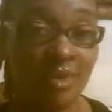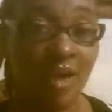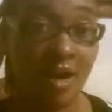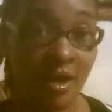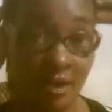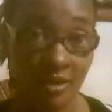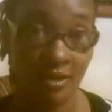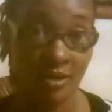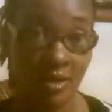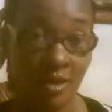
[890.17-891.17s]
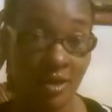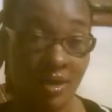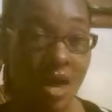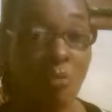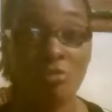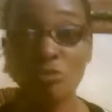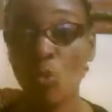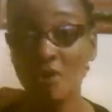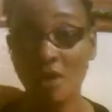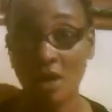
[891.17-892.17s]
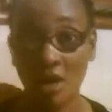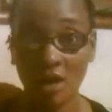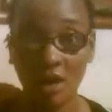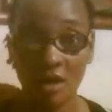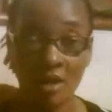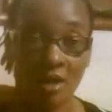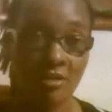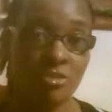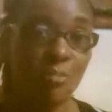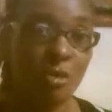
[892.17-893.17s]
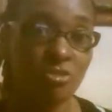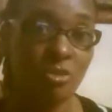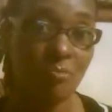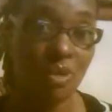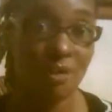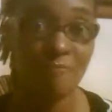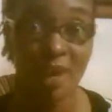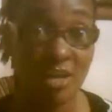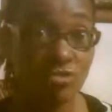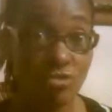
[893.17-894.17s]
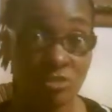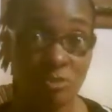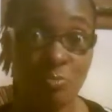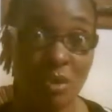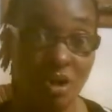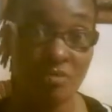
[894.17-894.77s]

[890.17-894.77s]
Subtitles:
Hey, that was one of supposed to be Phaedra's spinoff.